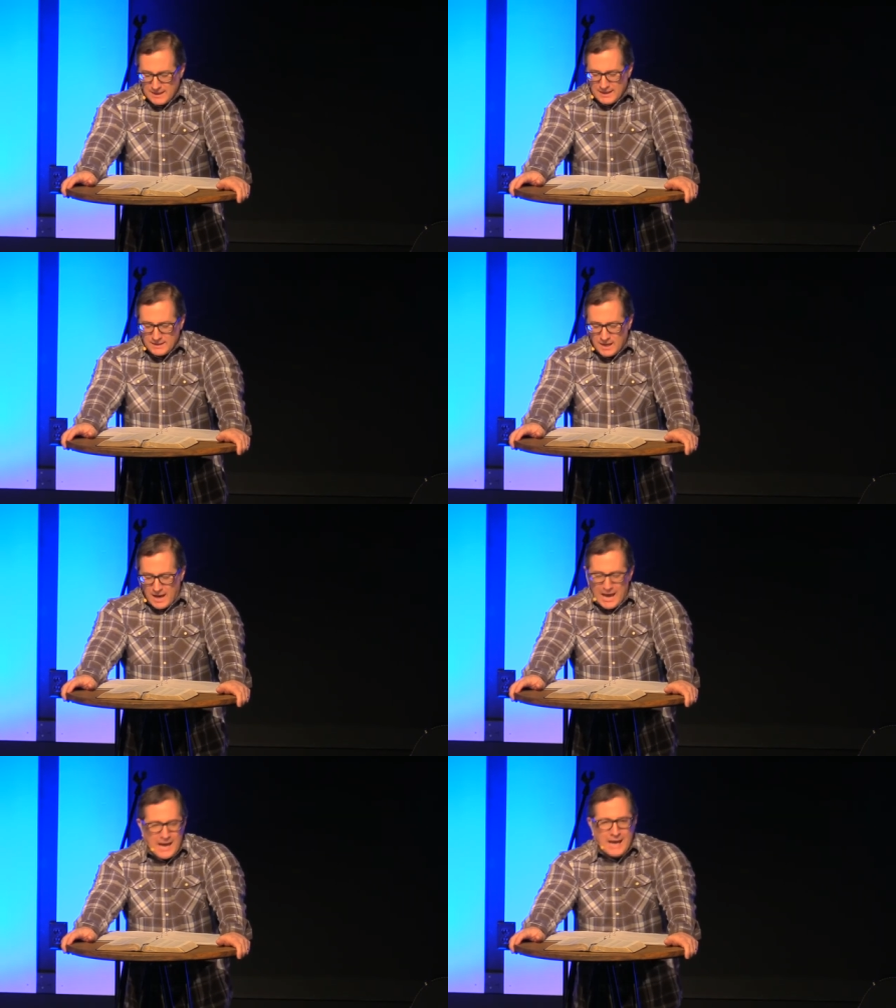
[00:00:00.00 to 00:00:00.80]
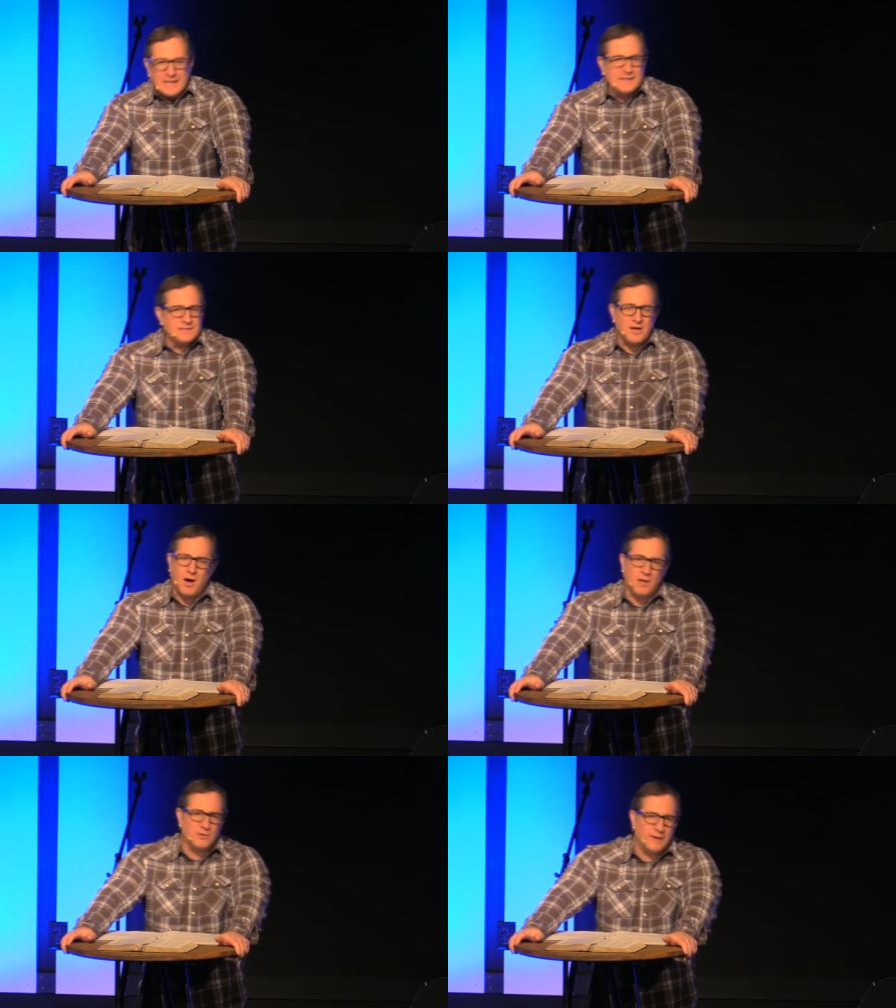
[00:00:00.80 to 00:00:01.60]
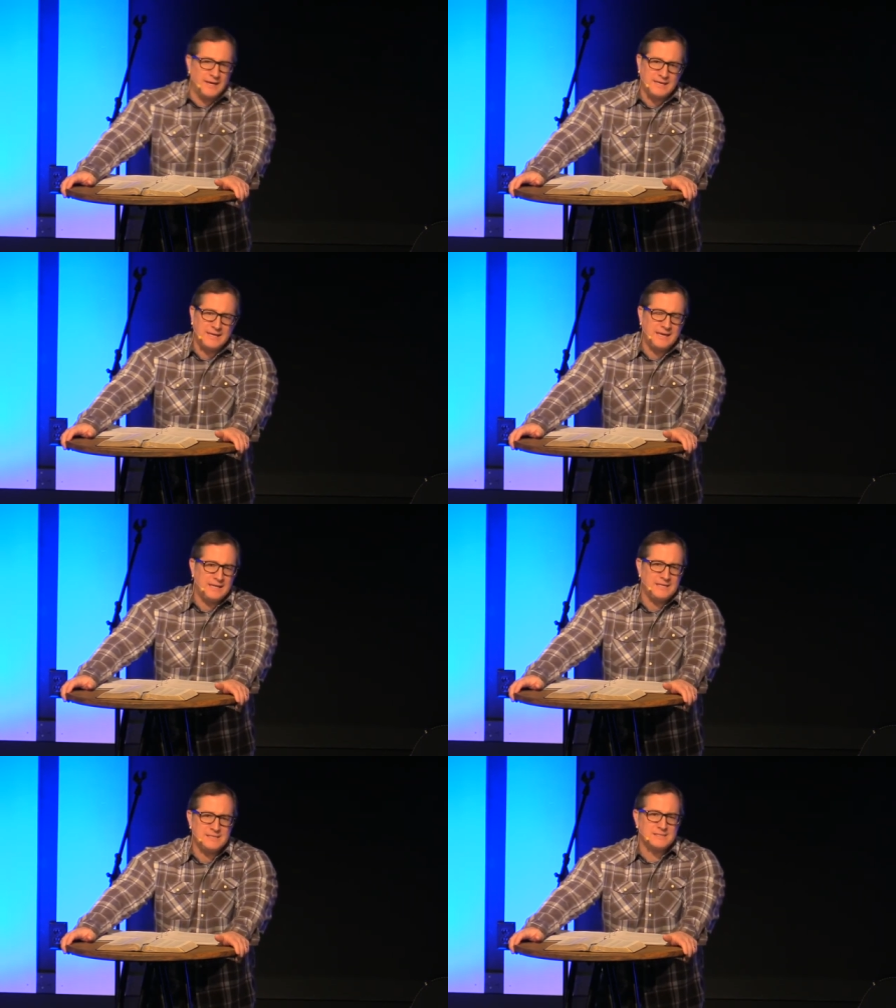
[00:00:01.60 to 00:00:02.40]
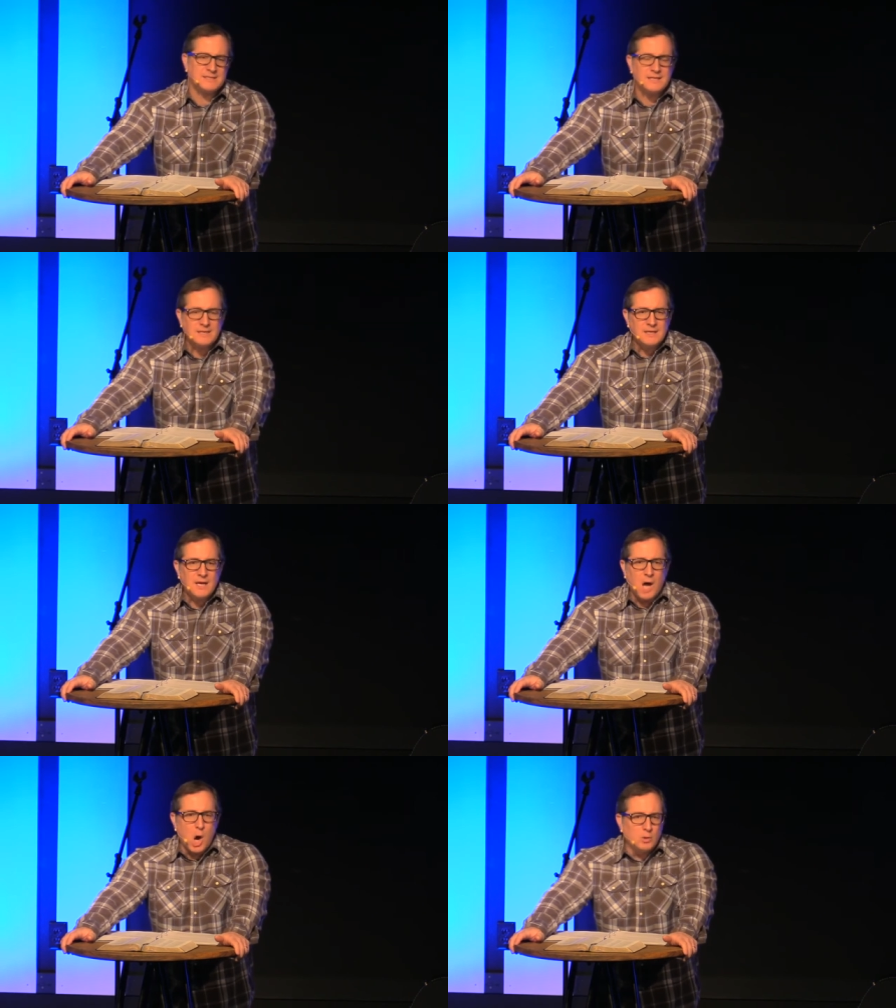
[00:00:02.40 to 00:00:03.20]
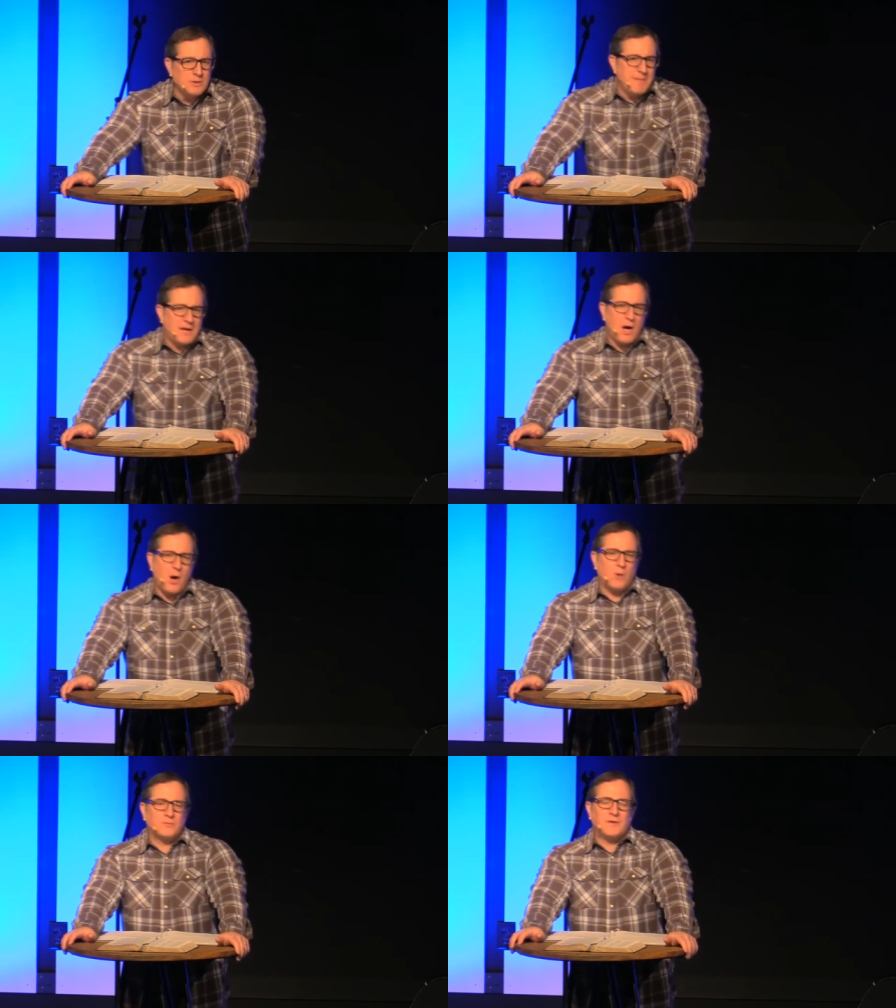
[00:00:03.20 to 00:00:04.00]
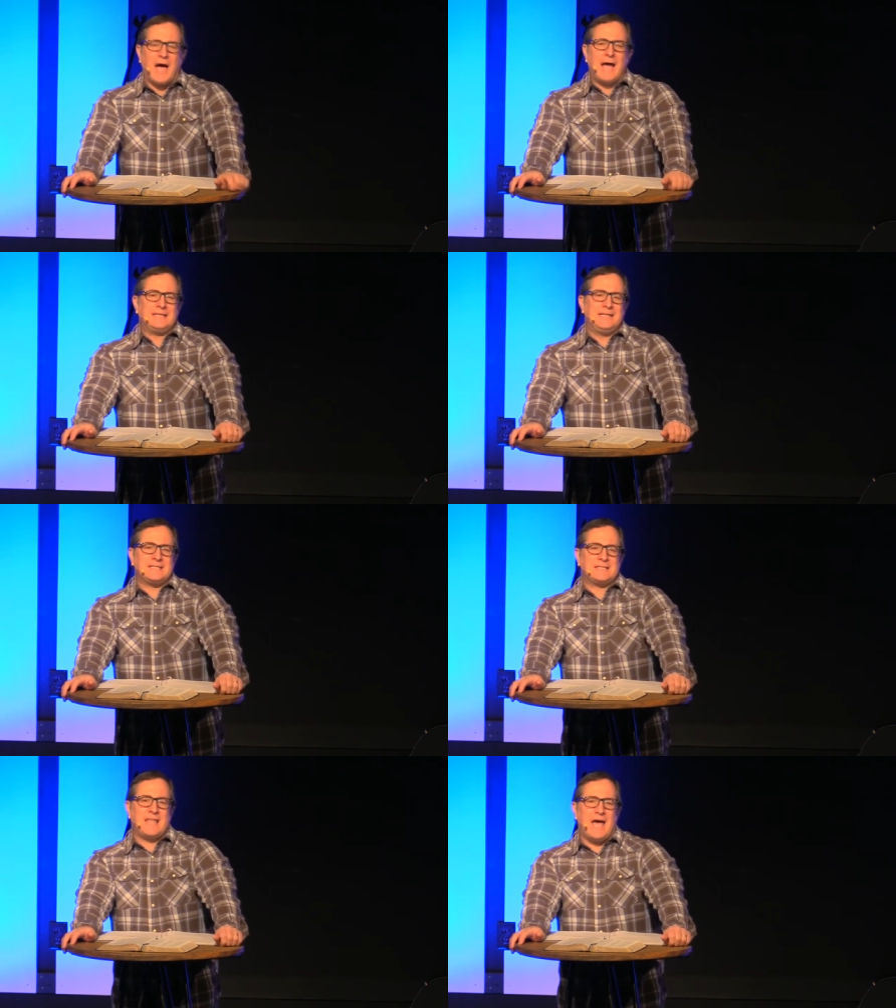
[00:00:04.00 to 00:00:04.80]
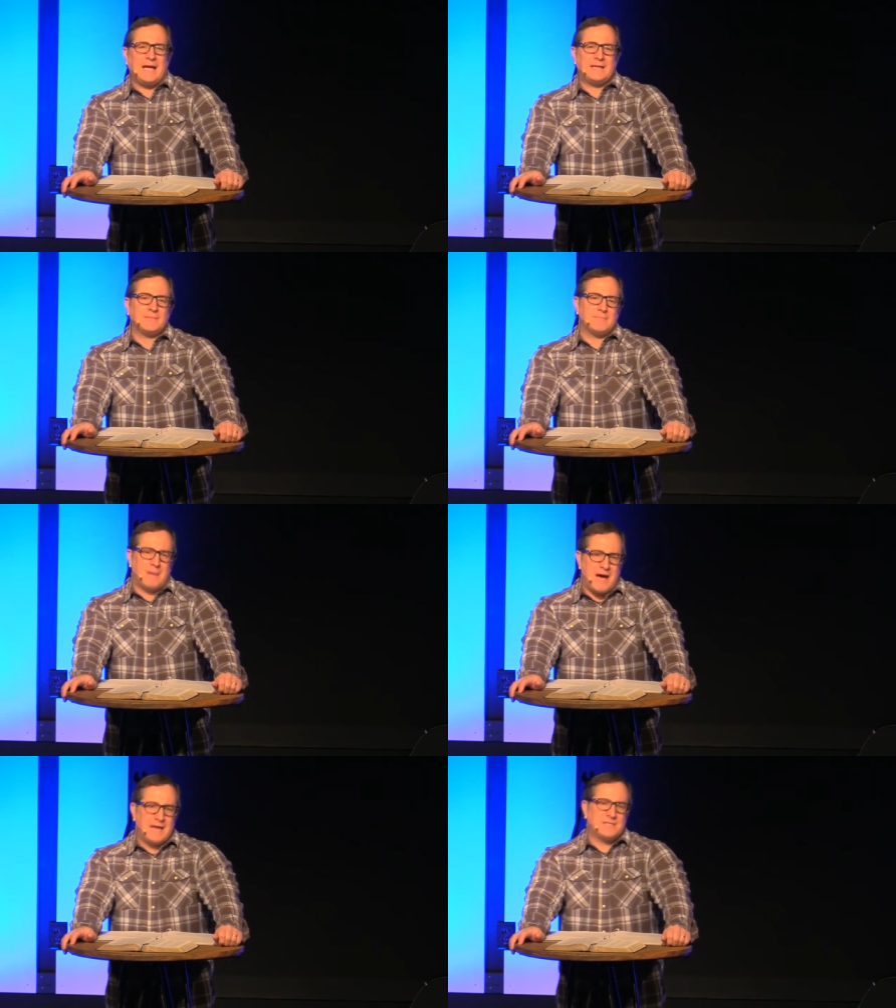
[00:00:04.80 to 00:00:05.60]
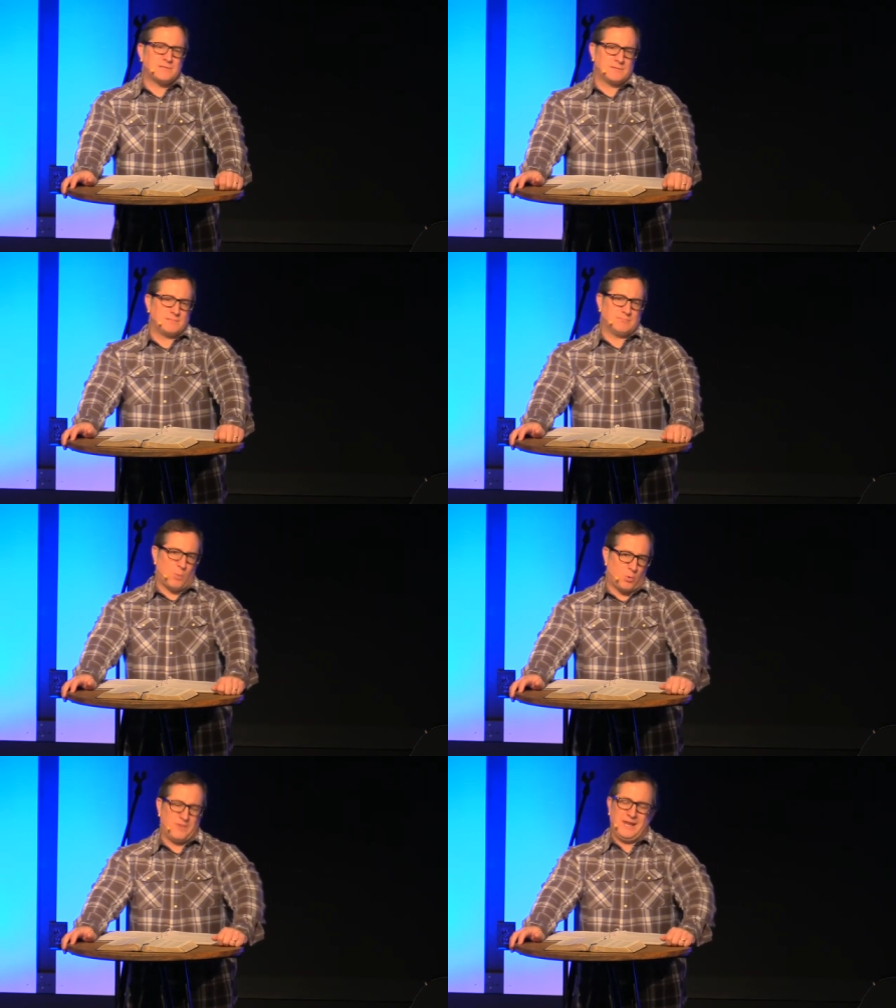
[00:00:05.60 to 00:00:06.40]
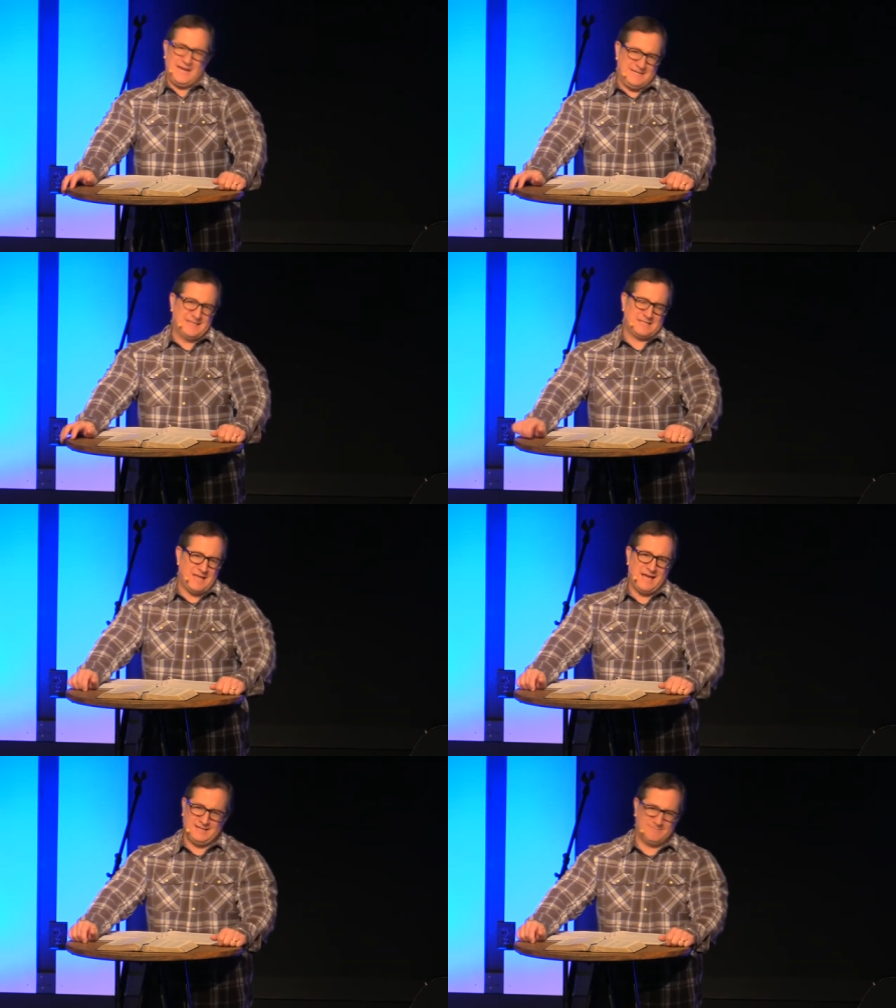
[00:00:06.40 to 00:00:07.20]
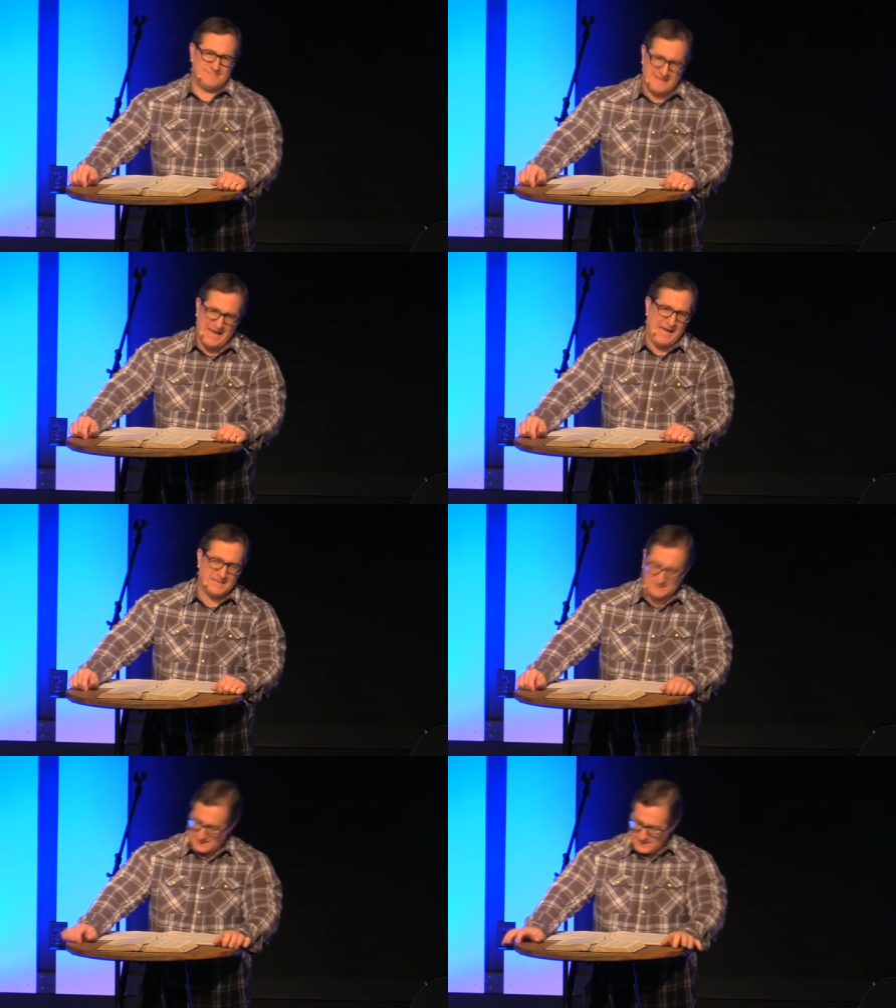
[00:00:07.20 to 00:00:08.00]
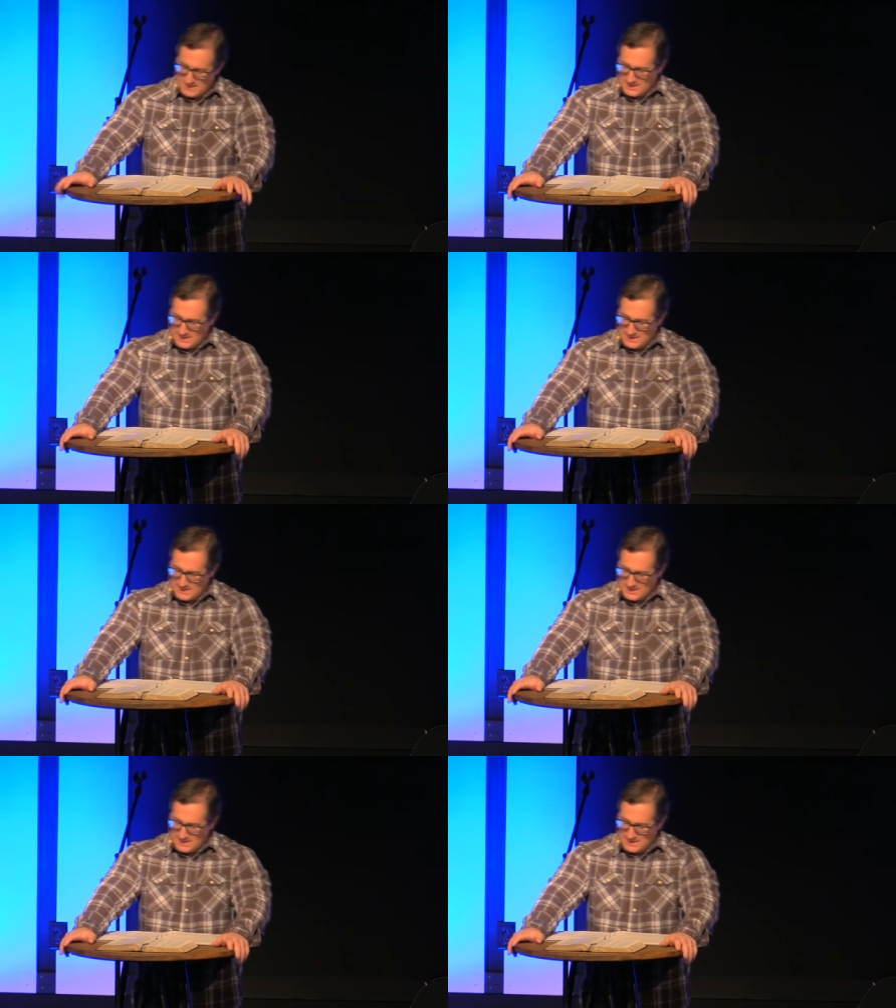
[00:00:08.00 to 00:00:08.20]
And I can tolerate kitties only because I dislike mice more than I dislike cats.